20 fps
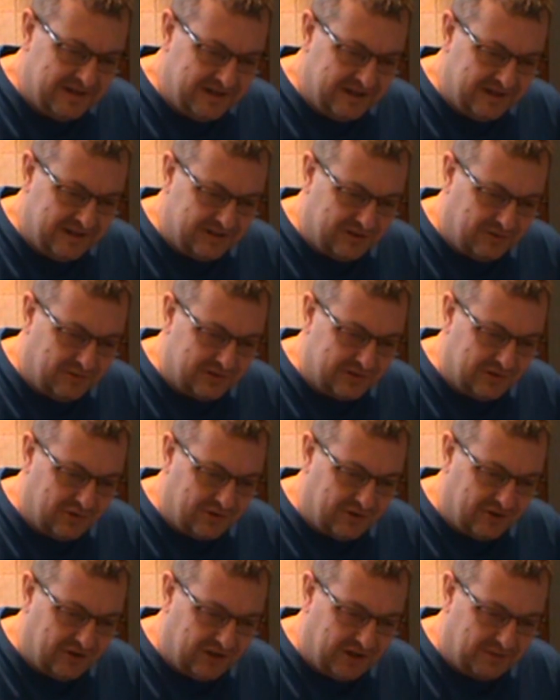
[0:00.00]
he's always
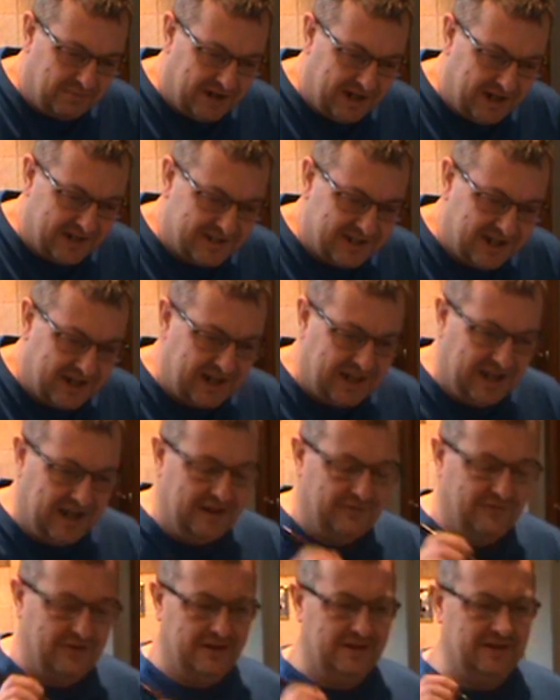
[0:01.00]
looking on the bright side of
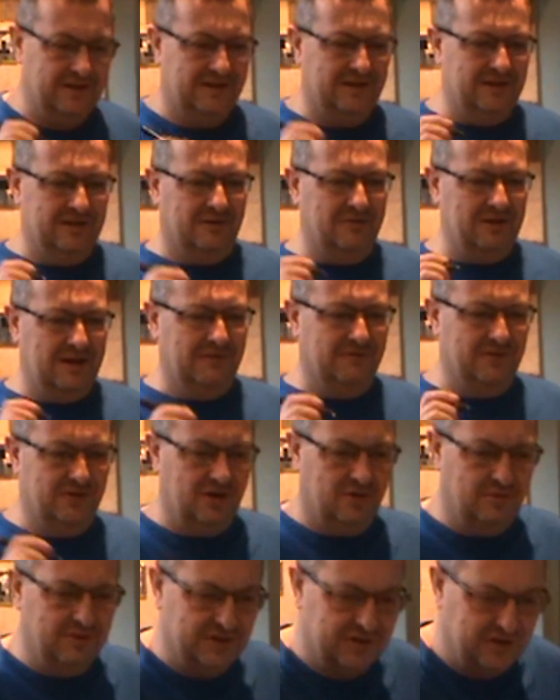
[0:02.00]
life. You know, even
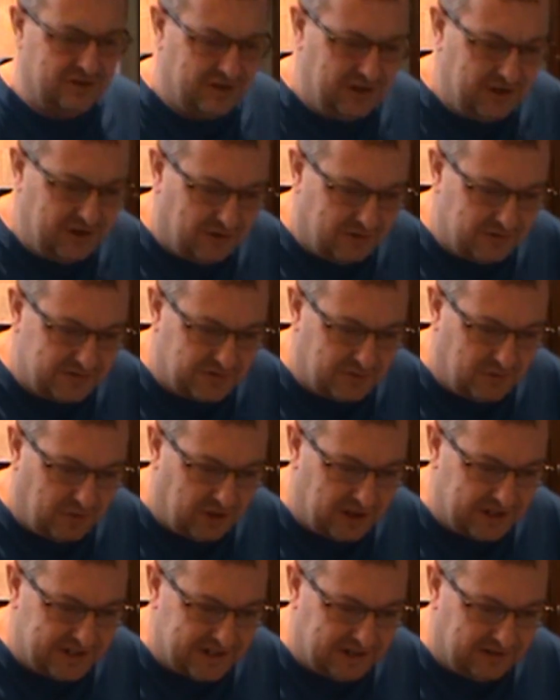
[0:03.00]
though he goes through
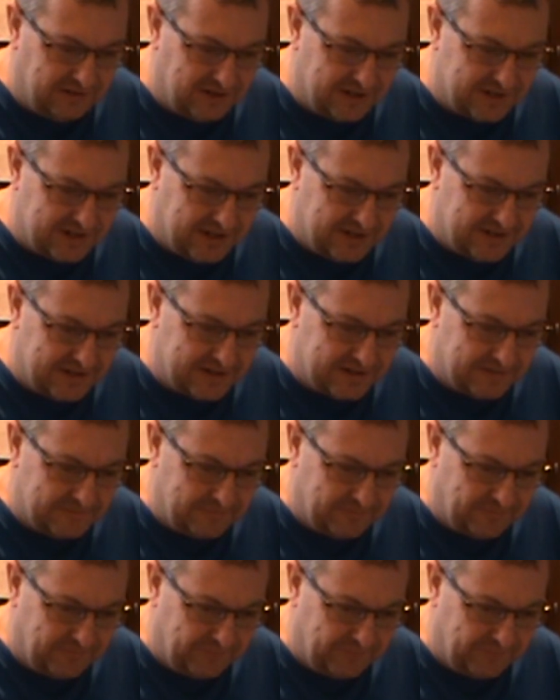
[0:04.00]
all his illnesses,